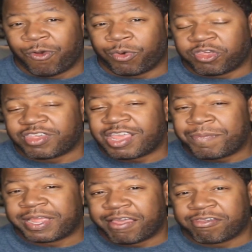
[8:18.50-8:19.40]
where she
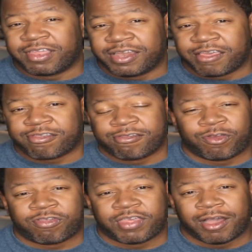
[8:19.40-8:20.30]
begins to distance
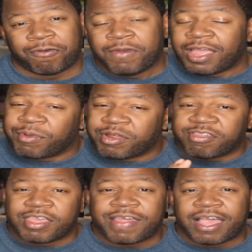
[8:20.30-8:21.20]
herself, and we
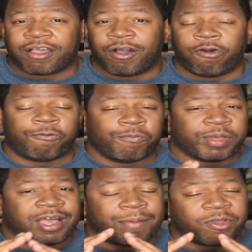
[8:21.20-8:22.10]
see that gulf
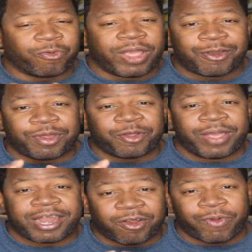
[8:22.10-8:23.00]
become greater and
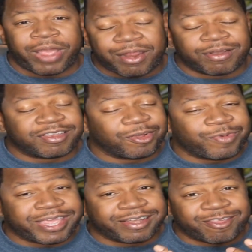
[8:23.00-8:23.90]
greater and greater until we
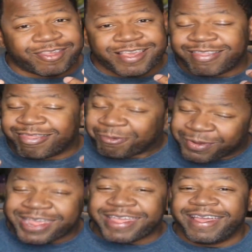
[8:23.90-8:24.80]
get to season
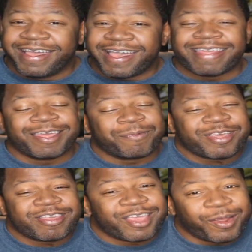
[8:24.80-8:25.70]
three, and then we
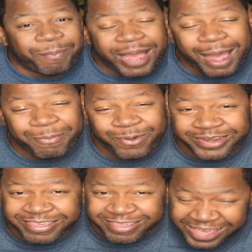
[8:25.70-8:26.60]
see her pop on the
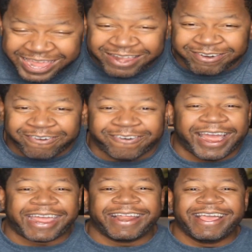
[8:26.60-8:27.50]
scene, right,